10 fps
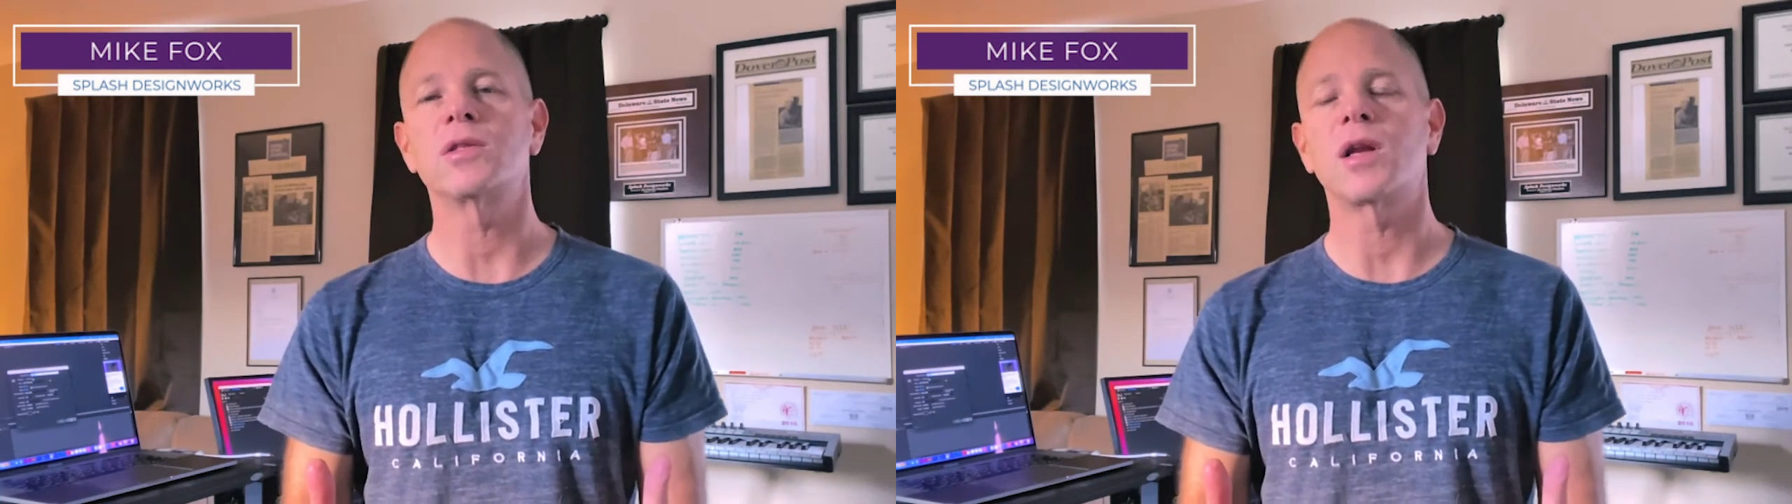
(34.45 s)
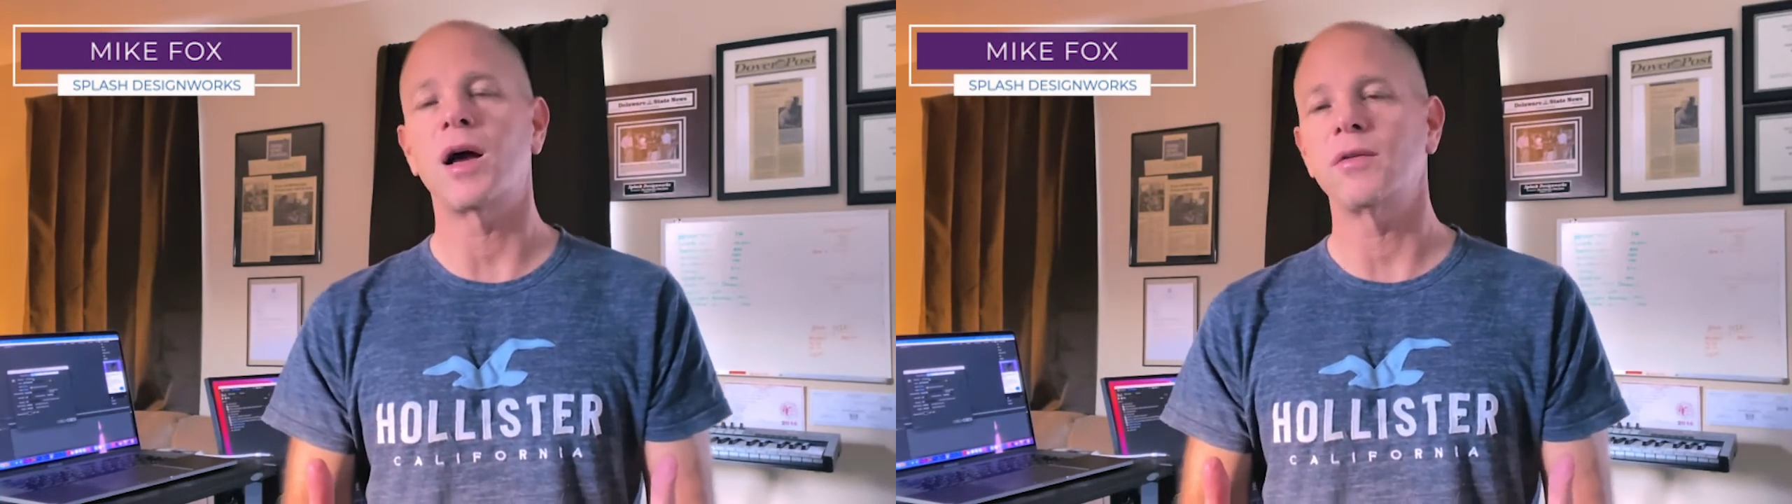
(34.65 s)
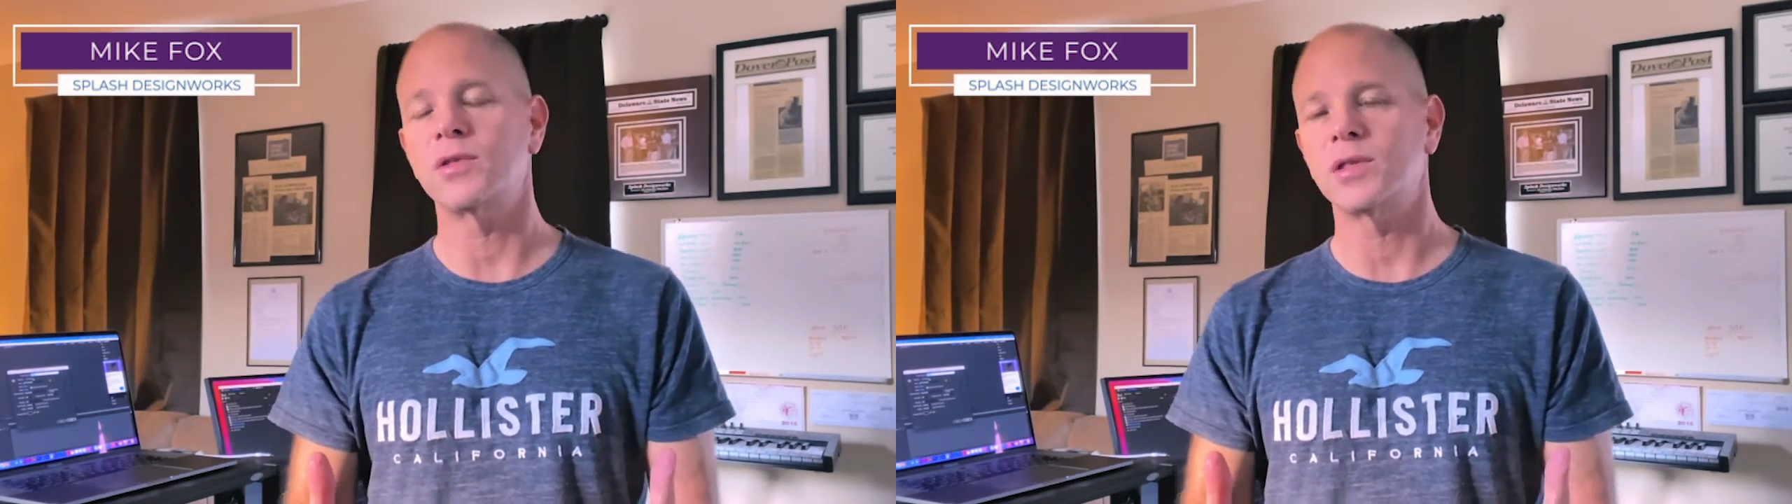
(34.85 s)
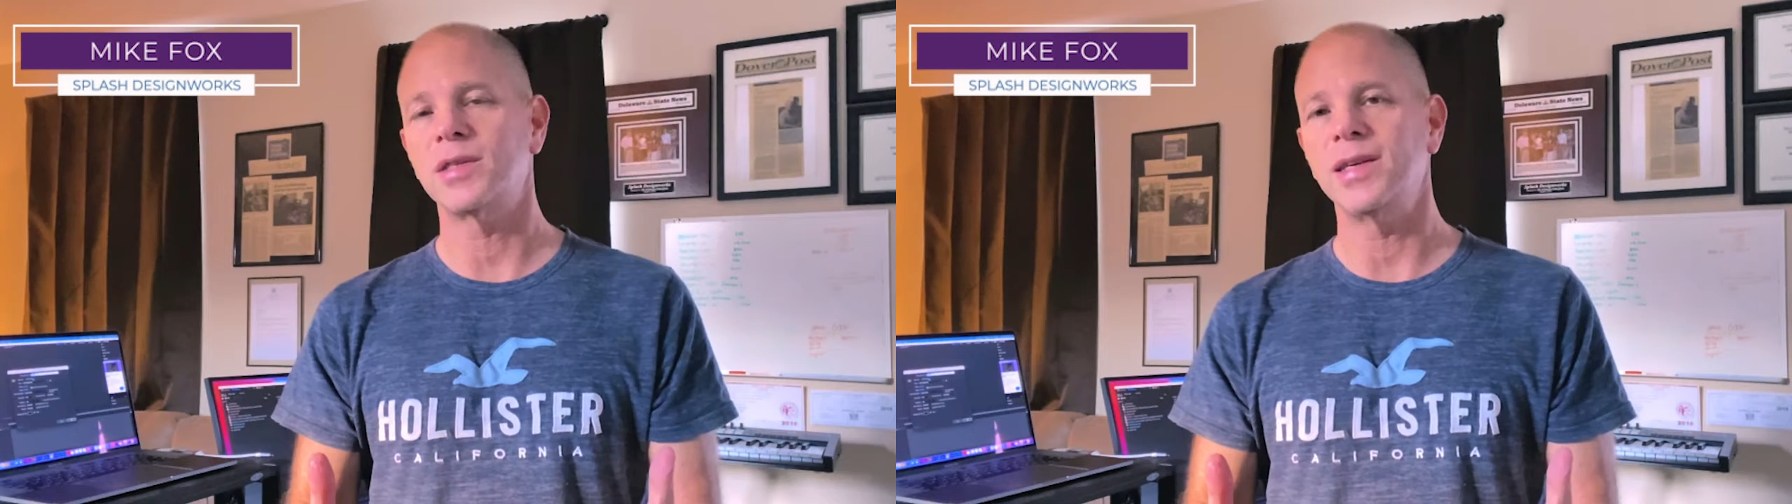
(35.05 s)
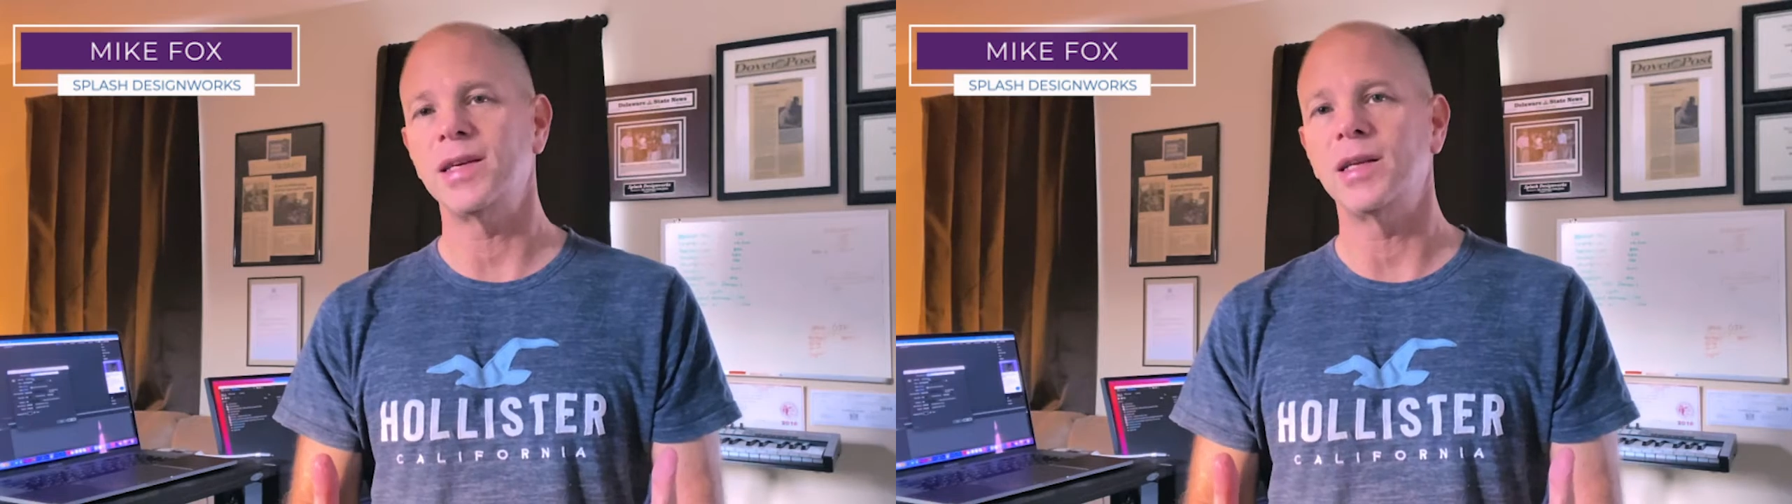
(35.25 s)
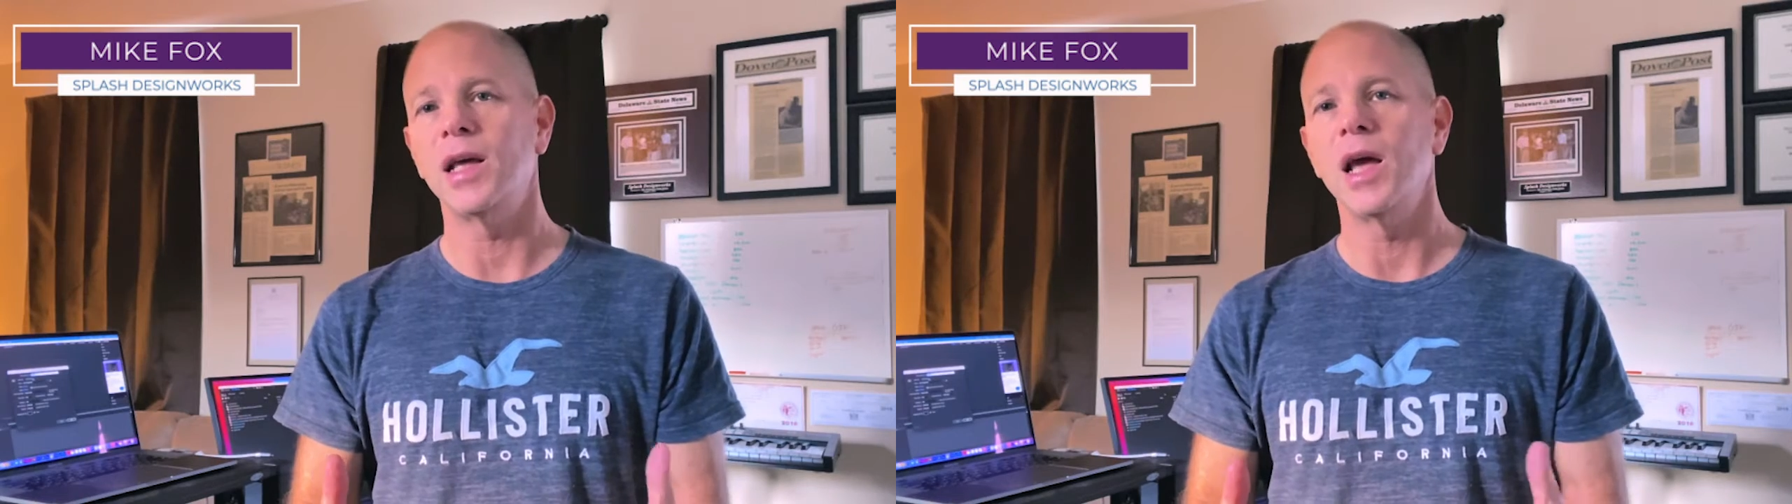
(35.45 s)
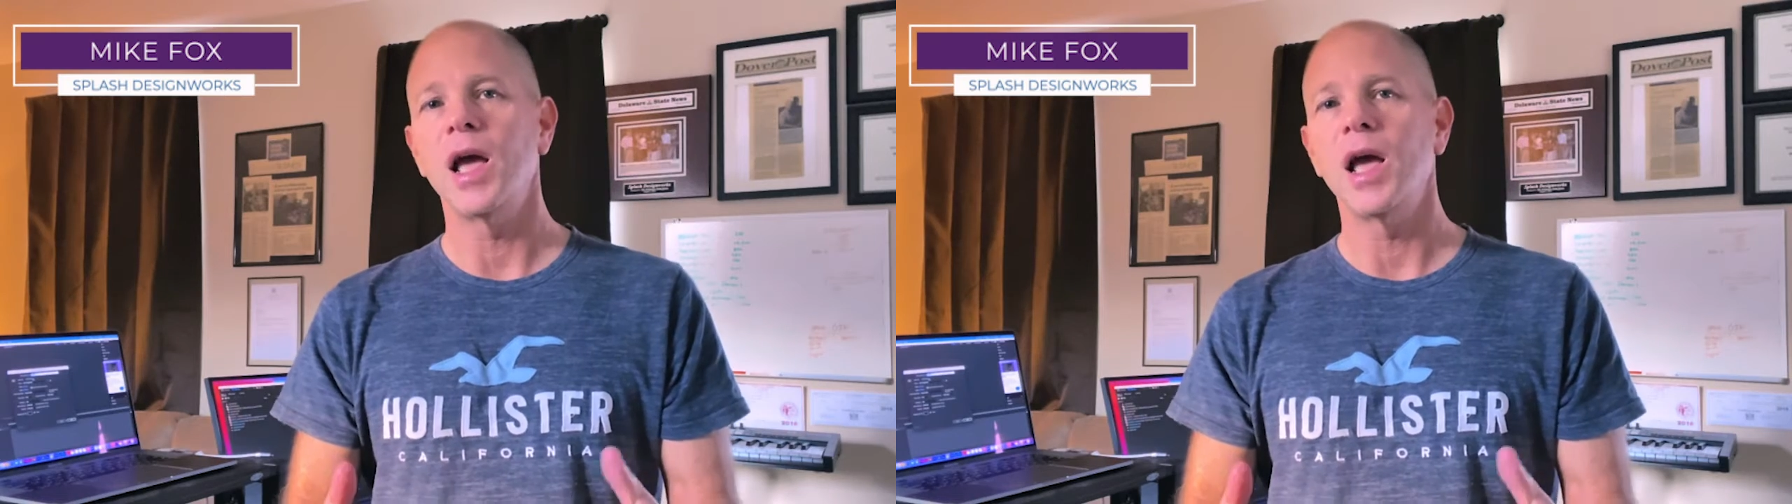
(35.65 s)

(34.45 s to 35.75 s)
that I've seen,